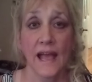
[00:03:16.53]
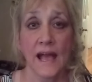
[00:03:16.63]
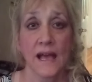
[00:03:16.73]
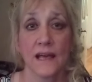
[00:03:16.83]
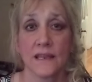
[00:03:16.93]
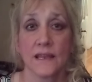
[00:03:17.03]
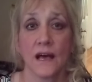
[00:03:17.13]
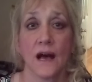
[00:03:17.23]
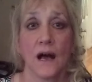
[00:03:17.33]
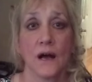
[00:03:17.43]
And
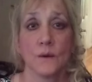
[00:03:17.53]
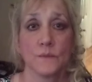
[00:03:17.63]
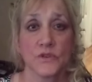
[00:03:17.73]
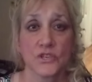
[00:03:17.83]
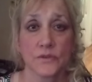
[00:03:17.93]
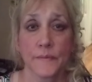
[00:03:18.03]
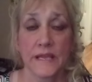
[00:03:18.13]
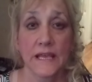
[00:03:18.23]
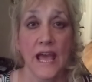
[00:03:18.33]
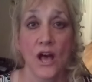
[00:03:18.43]
just
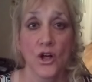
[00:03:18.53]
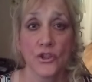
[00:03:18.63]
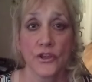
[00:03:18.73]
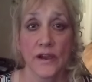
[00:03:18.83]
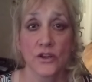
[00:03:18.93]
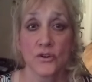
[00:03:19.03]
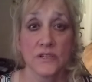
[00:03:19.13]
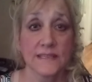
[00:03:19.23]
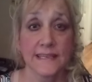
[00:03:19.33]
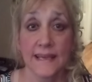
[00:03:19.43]
being held there, I
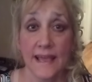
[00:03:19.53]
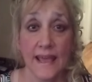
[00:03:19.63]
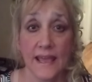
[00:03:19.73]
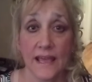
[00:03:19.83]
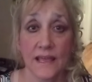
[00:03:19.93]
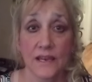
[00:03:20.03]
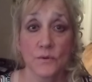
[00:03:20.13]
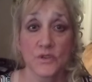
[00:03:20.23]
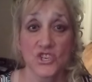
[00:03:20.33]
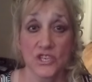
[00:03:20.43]
couldn't see a hand,
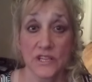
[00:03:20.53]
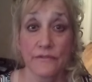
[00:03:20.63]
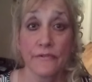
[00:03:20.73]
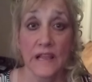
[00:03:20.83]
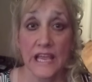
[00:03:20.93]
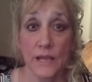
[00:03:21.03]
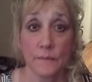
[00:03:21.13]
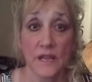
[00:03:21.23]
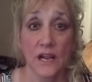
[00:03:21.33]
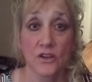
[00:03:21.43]
it was just a
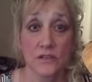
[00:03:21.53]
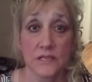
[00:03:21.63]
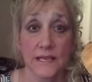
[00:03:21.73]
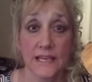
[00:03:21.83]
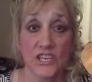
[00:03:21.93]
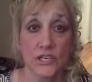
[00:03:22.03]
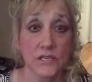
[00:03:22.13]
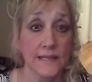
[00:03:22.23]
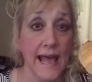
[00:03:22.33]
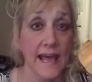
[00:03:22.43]
flame that I could see,
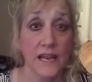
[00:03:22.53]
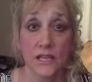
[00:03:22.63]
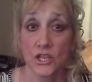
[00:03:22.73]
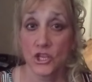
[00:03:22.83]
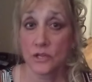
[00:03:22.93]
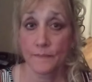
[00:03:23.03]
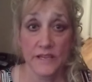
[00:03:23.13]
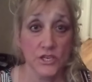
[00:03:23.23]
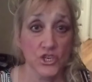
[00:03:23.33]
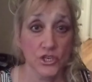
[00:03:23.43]
just that in
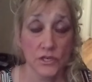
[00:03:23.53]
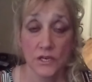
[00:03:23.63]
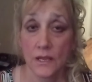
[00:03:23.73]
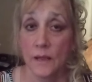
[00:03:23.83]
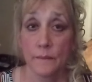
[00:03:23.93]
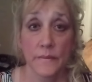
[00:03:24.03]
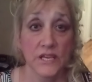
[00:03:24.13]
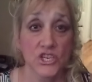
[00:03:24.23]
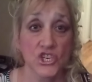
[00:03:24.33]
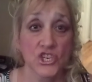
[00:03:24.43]
the
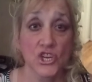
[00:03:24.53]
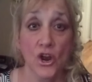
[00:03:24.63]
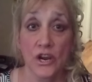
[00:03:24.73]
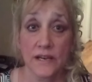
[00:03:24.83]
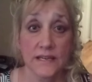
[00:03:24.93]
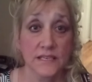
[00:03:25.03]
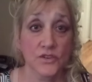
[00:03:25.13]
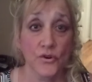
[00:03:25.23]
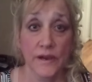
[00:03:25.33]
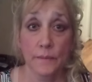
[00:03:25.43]
pitch
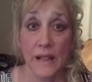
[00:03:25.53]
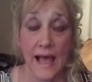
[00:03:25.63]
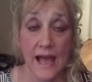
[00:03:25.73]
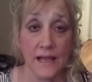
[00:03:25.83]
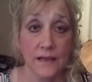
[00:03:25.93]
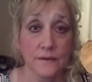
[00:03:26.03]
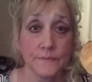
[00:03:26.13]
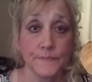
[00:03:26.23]
darkness, gray black.